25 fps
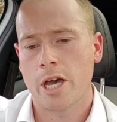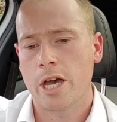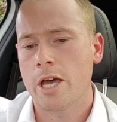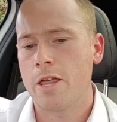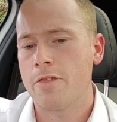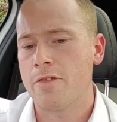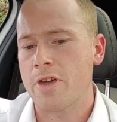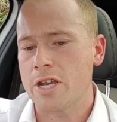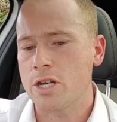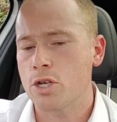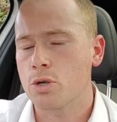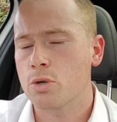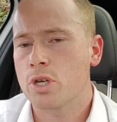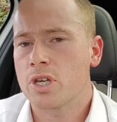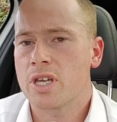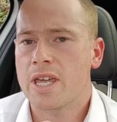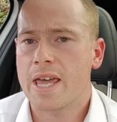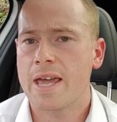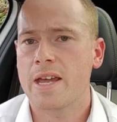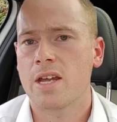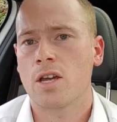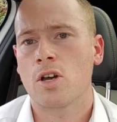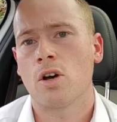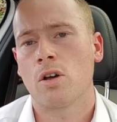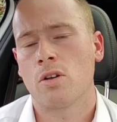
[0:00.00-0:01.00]
then you can
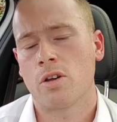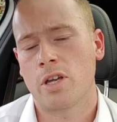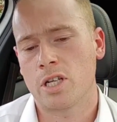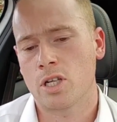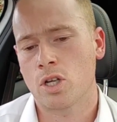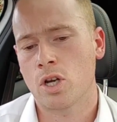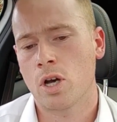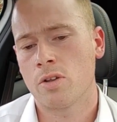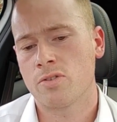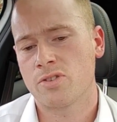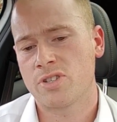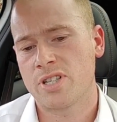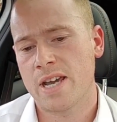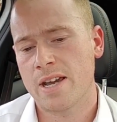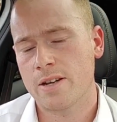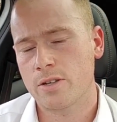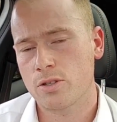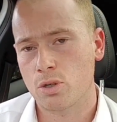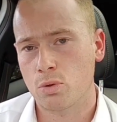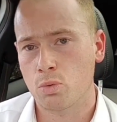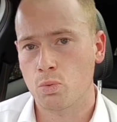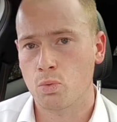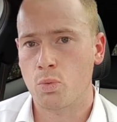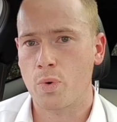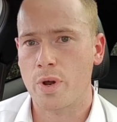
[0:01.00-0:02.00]
get in
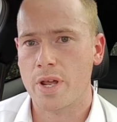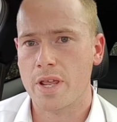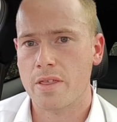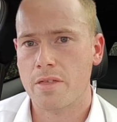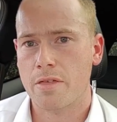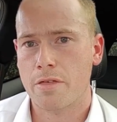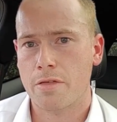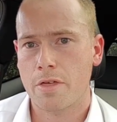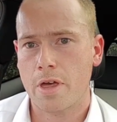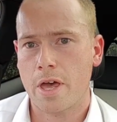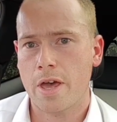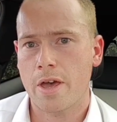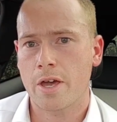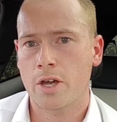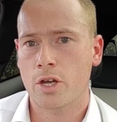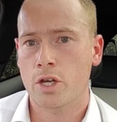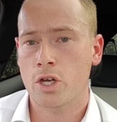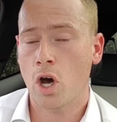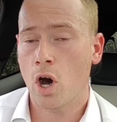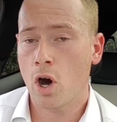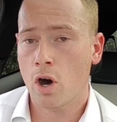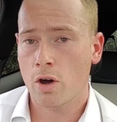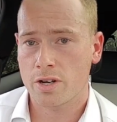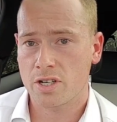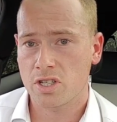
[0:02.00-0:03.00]
contact with
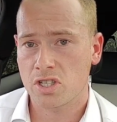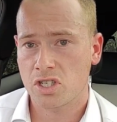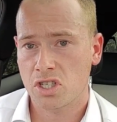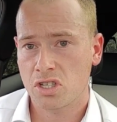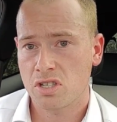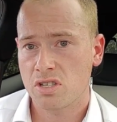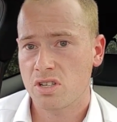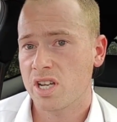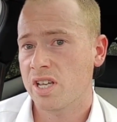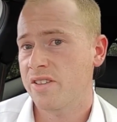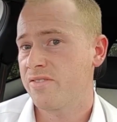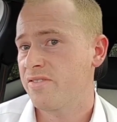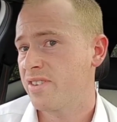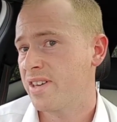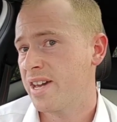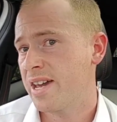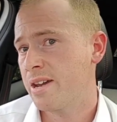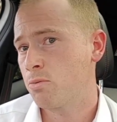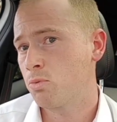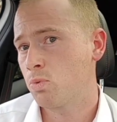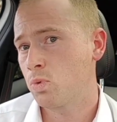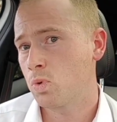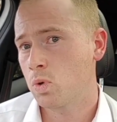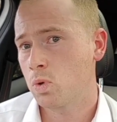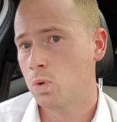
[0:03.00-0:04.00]
Cardington, and they
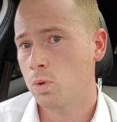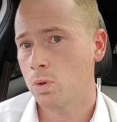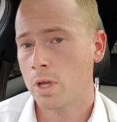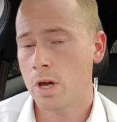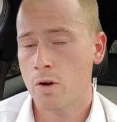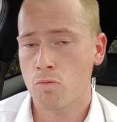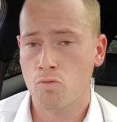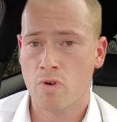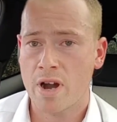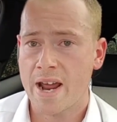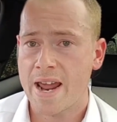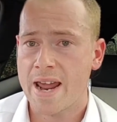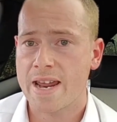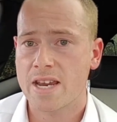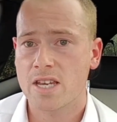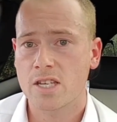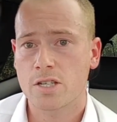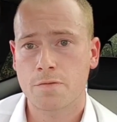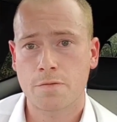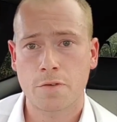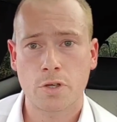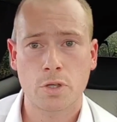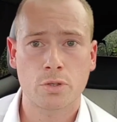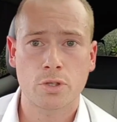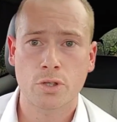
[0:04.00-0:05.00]
will
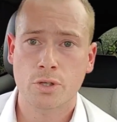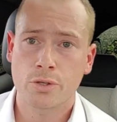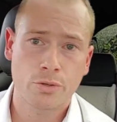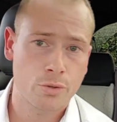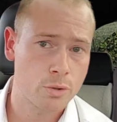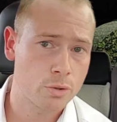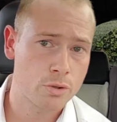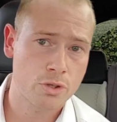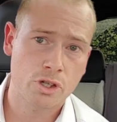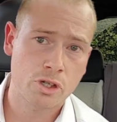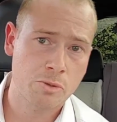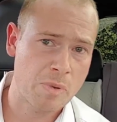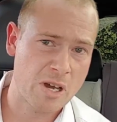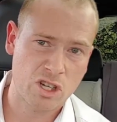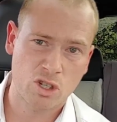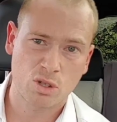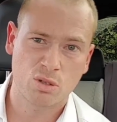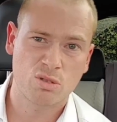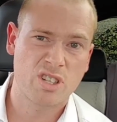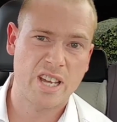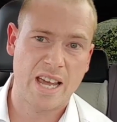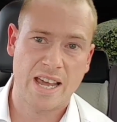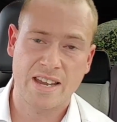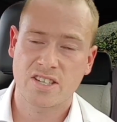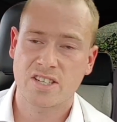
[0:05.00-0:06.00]
arrange for you to conduct a
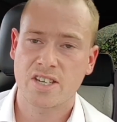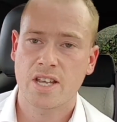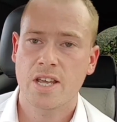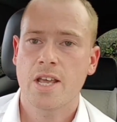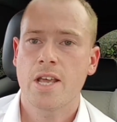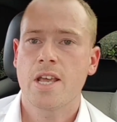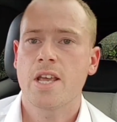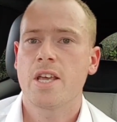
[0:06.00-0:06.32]
special test.